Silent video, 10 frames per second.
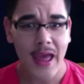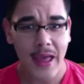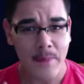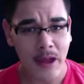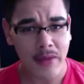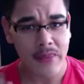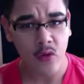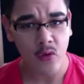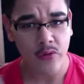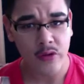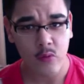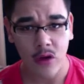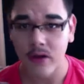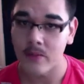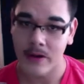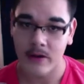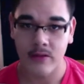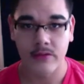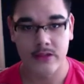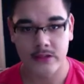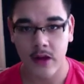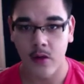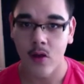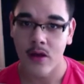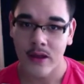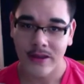Am I the only one? Apparently so.